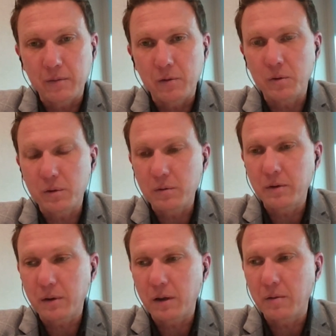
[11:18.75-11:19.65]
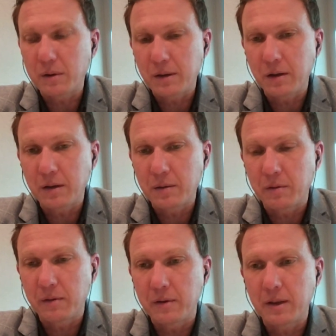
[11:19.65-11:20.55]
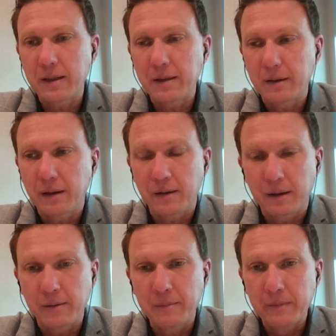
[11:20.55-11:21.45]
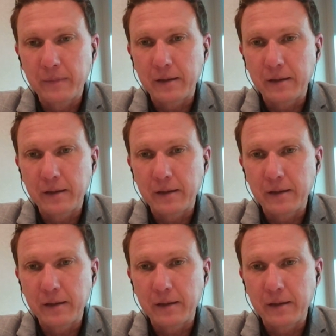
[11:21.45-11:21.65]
of course, also coincides with the season that the